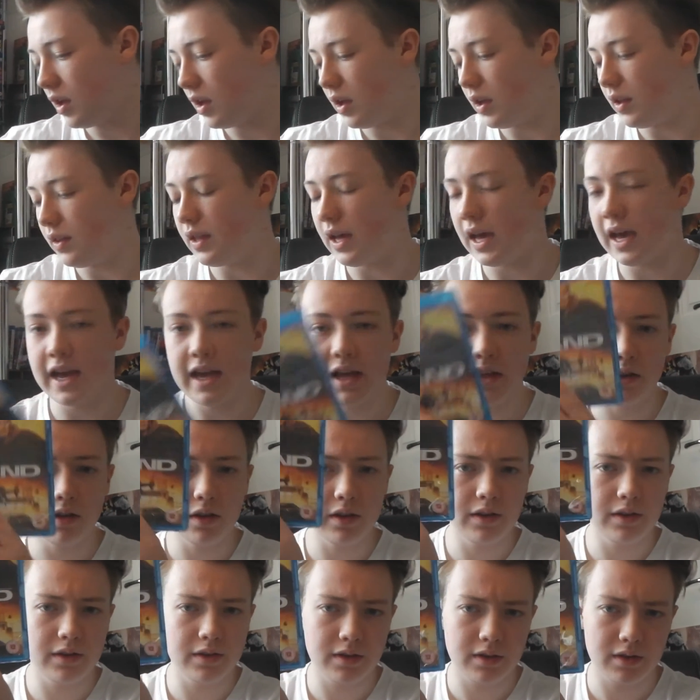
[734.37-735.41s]
The
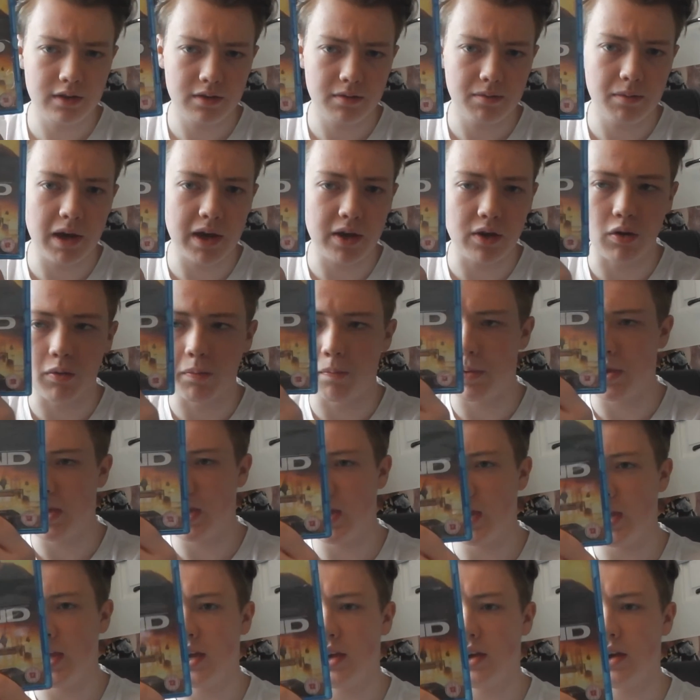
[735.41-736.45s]
Island, Michael
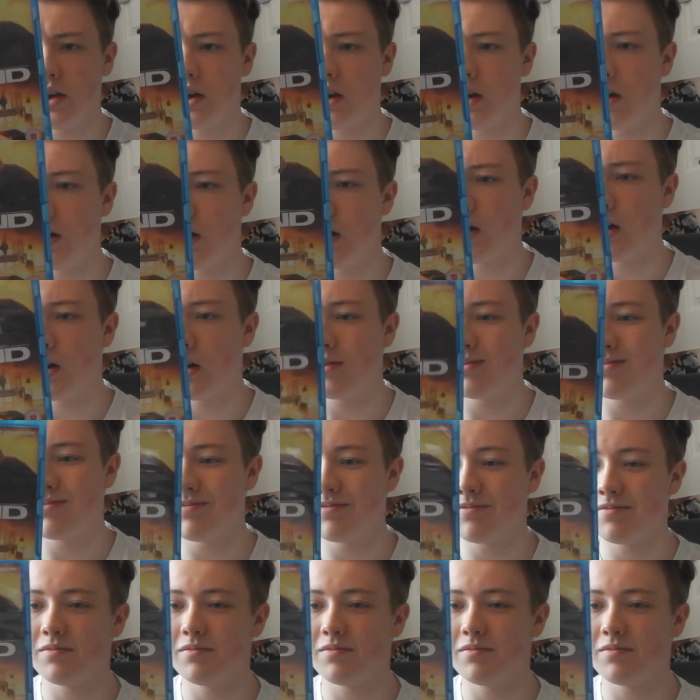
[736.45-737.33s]
Bay. Not